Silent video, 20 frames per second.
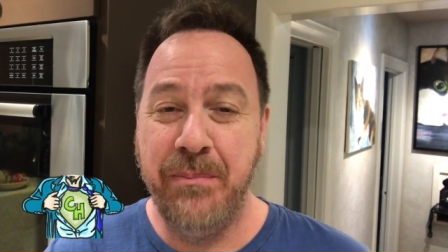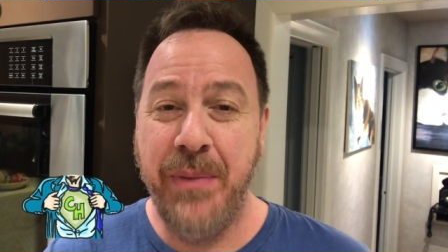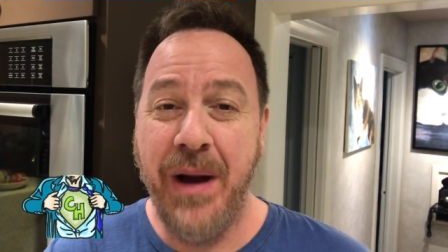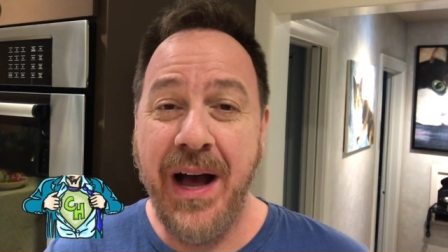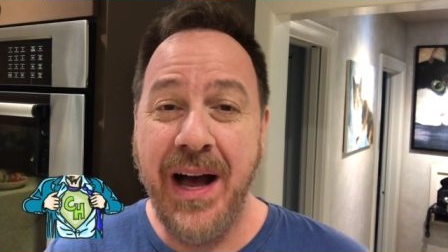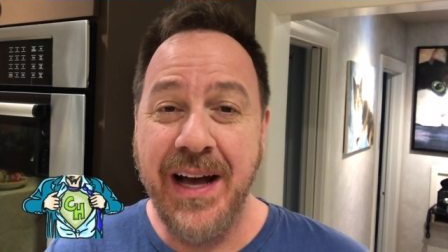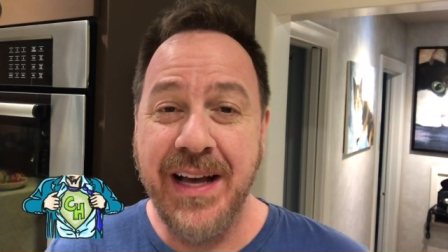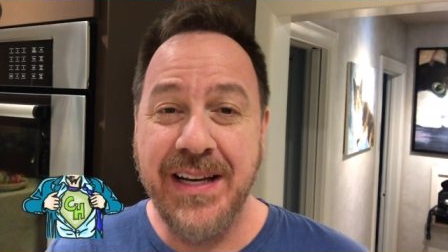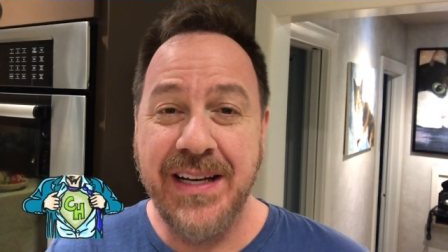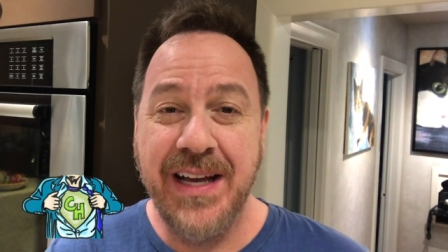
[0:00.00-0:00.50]

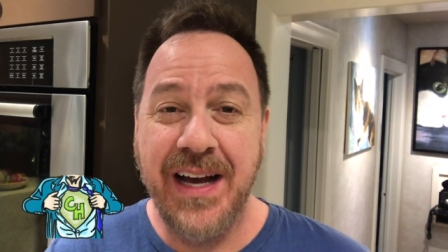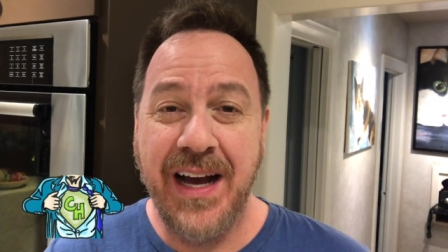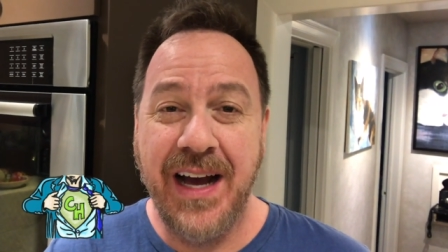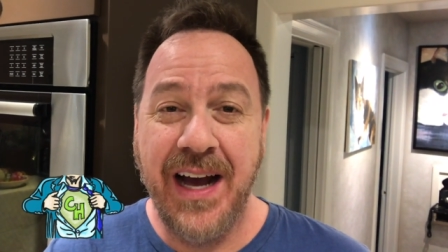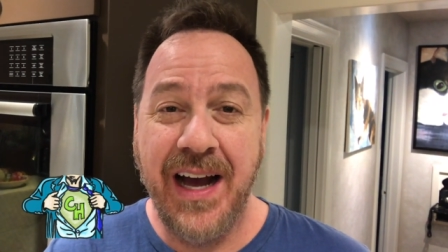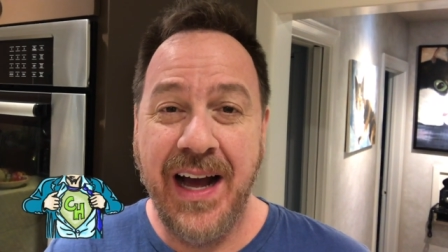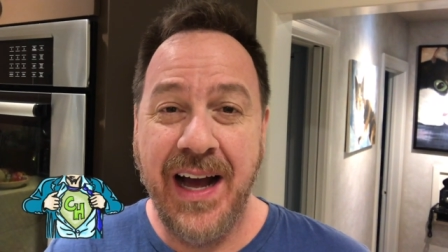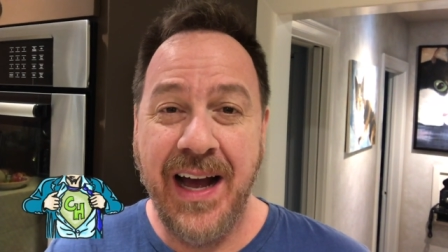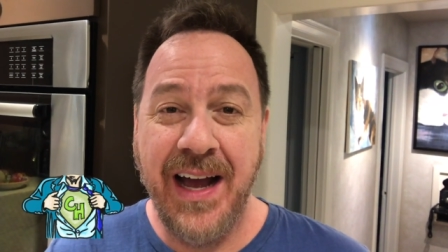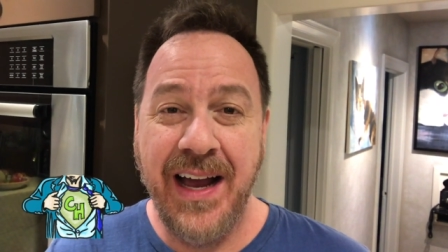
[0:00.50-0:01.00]
But
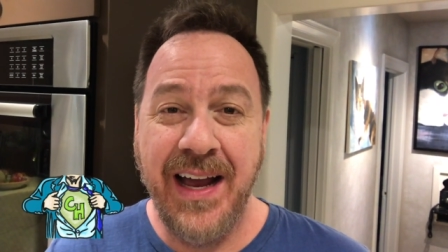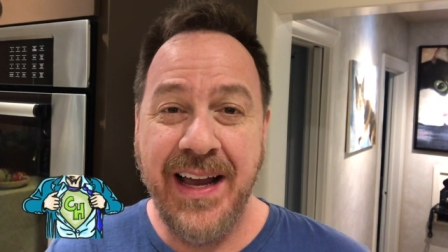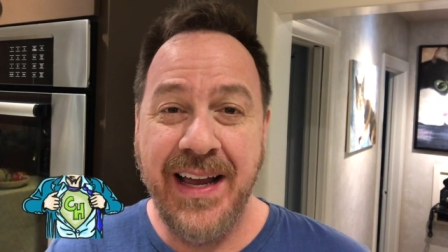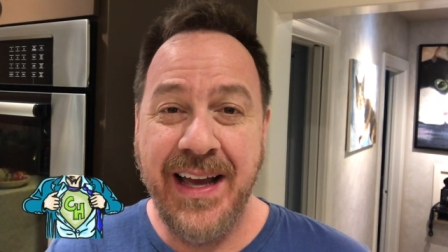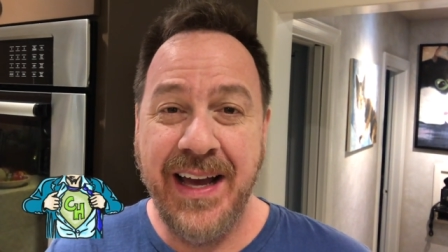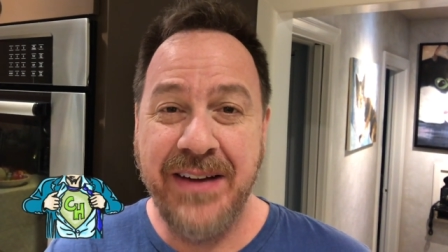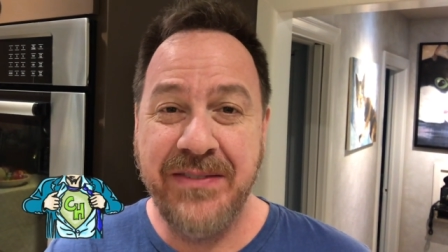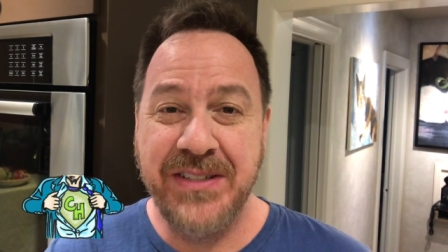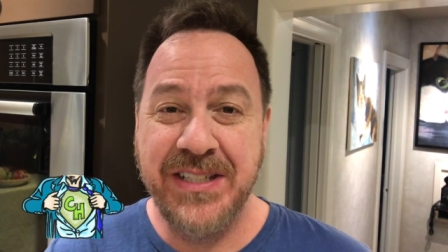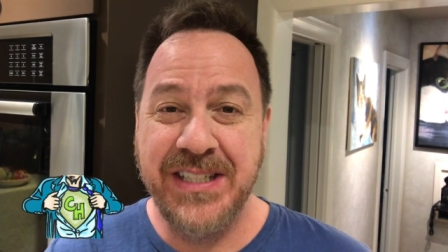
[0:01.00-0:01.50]
I
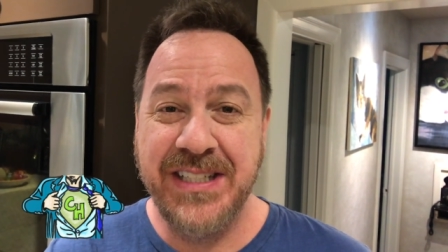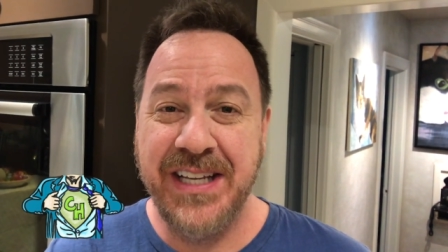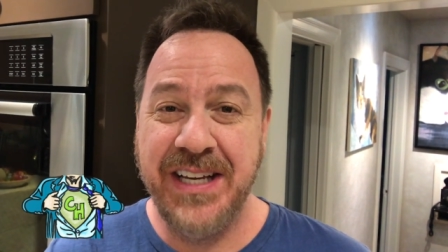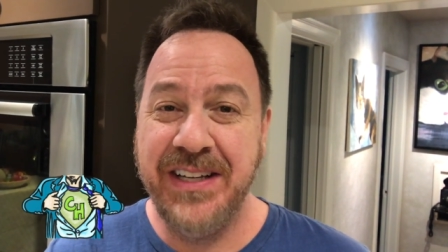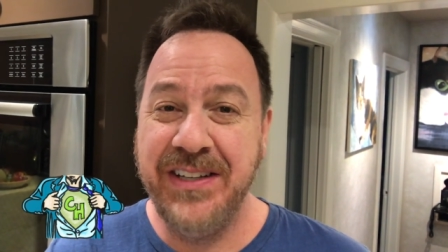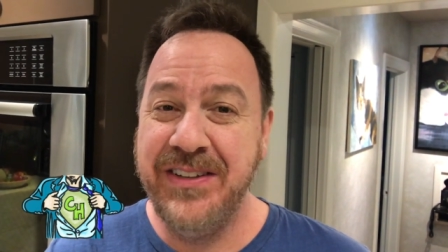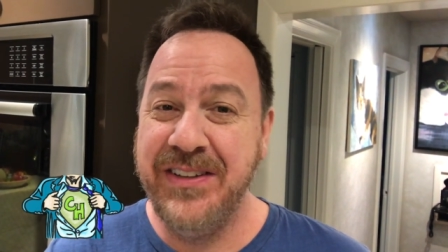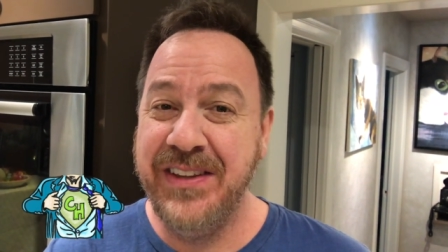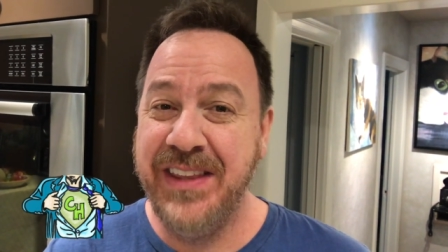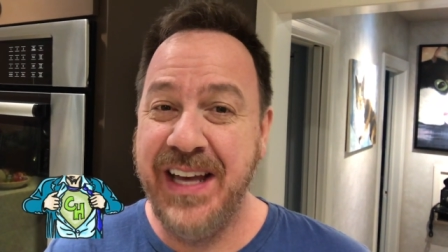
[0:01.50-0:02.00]
have to
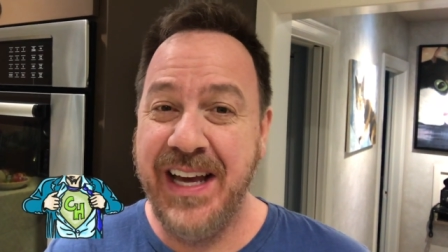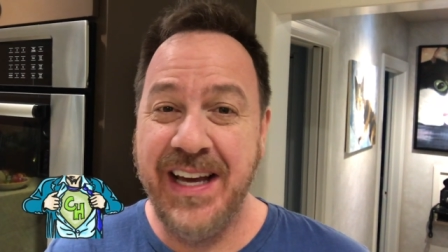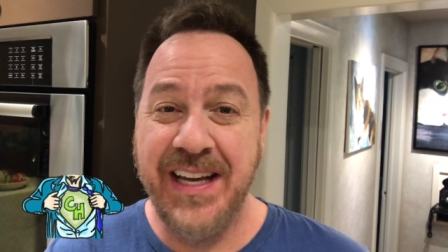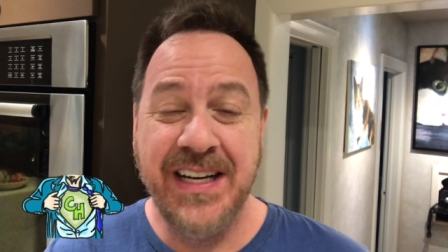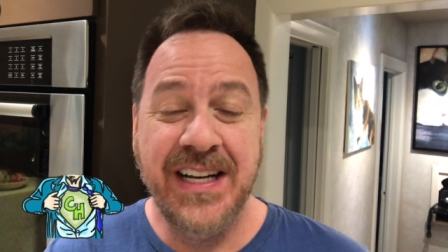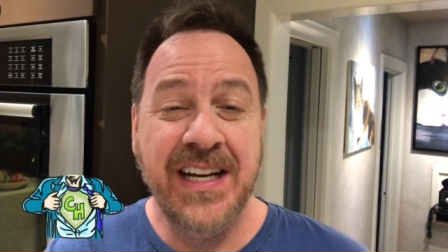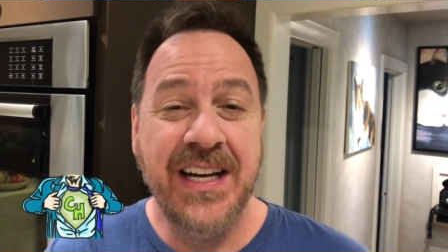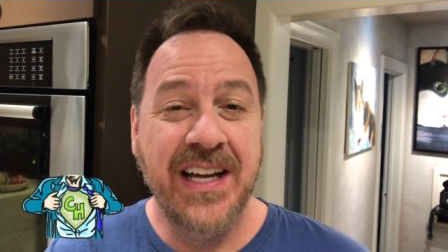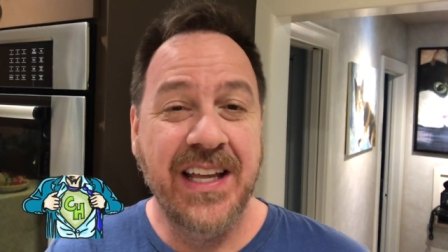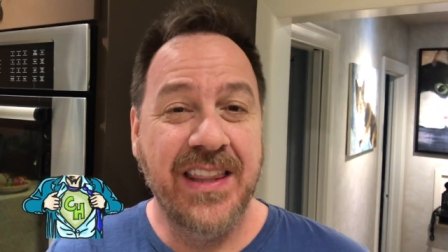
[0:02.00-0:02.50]
tell you that
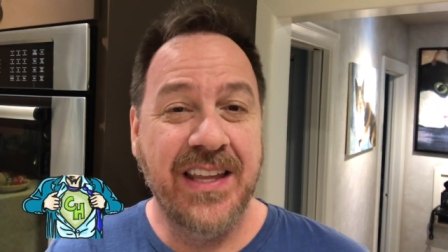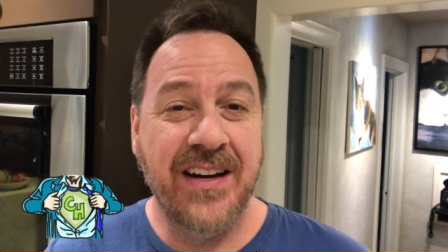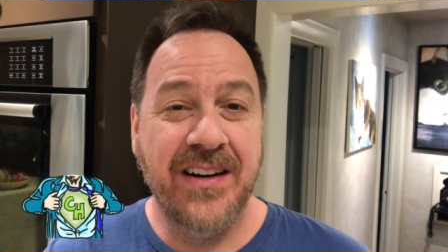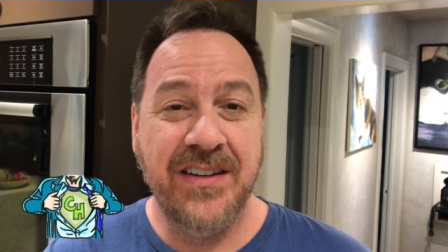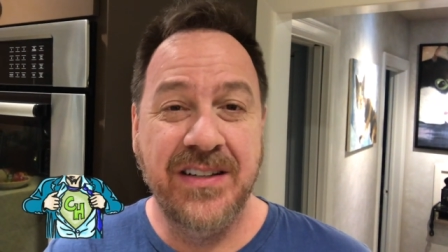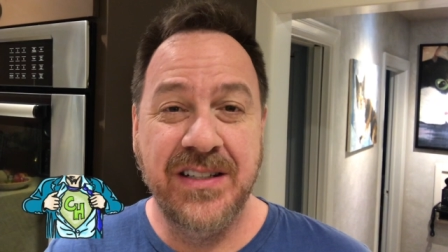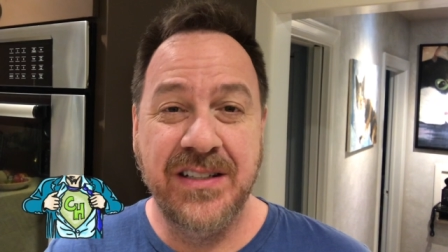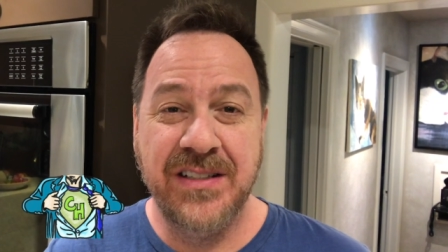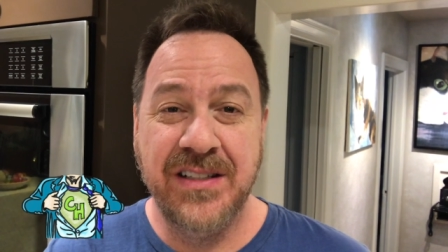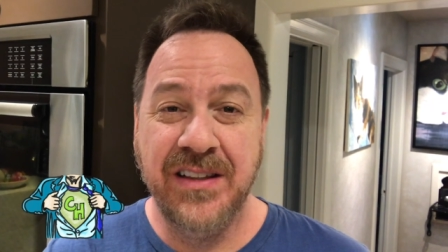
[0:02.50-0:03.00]

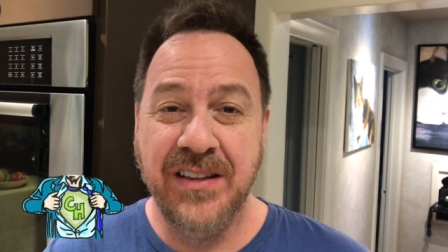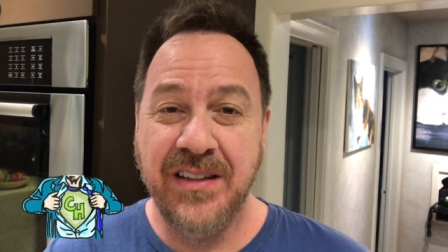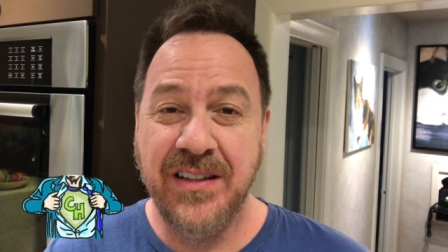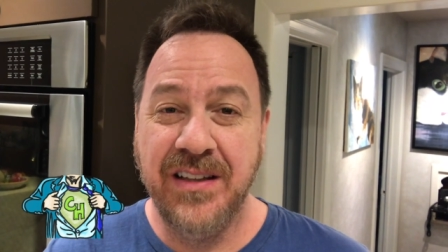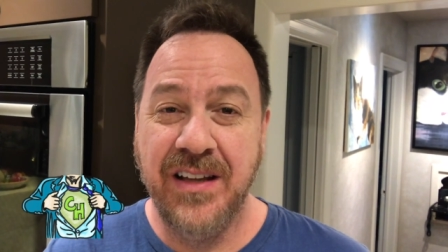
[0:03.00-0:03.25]
there is